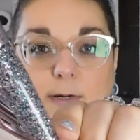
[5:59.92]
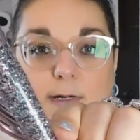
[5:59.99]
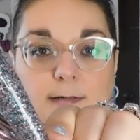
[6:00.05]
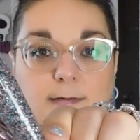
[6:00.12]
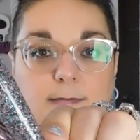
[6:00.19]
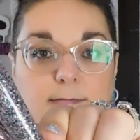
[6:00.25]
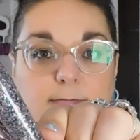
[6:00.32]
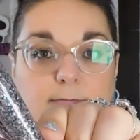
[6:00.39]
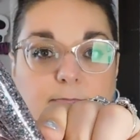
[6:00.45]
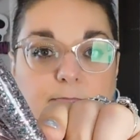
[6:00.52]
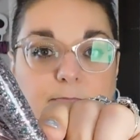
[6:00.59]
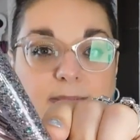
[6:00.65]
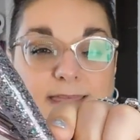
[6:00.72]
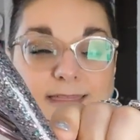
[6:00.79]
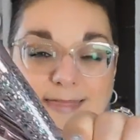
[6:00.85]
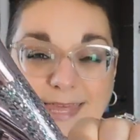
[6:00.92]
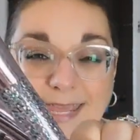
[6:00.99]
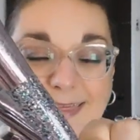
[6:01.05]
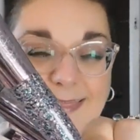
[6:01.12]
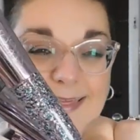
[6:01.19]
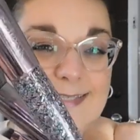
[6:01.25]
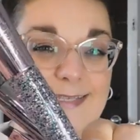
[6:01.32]
well. I
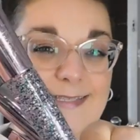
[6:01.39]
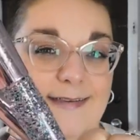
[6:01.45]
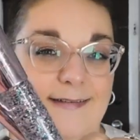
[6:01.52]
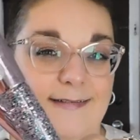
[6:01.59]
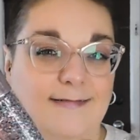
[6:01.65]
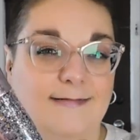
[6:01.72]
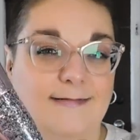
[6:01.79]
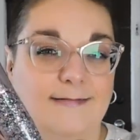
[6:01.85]
think this is in